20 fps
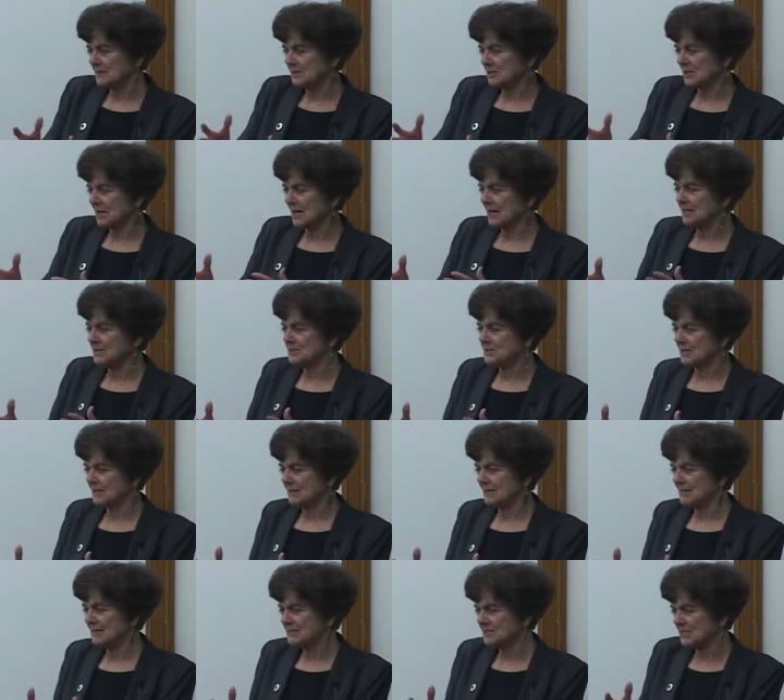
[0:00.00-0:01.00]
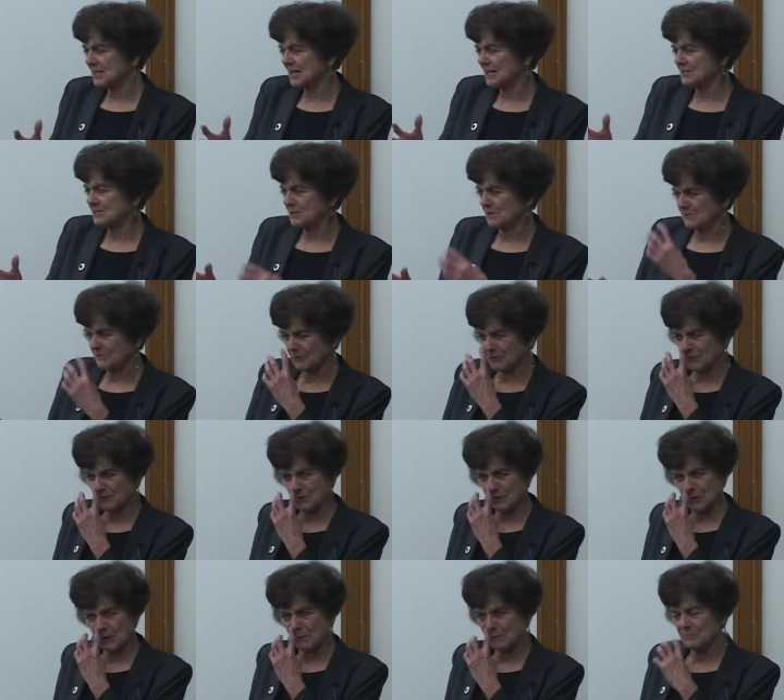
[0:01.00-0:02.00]
changing. They change in
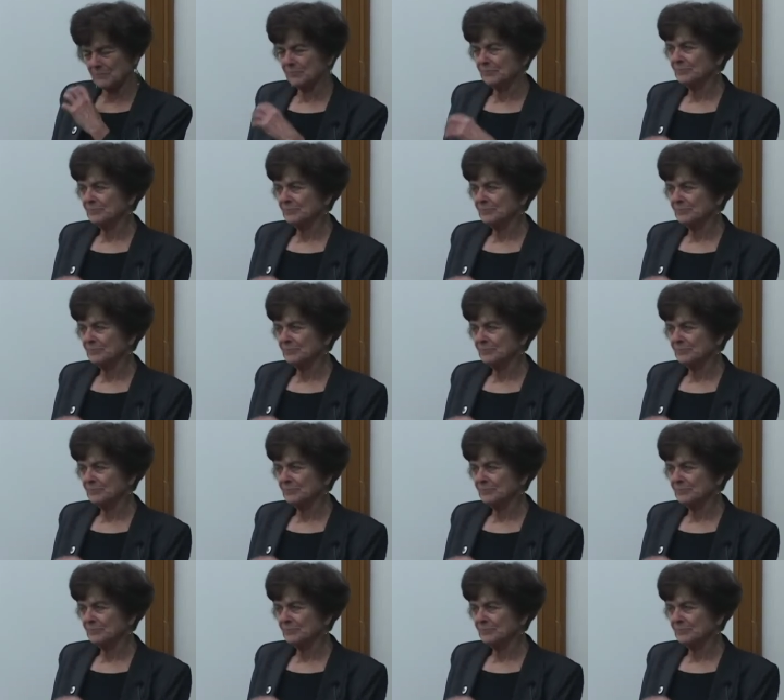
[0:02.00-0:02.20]
form,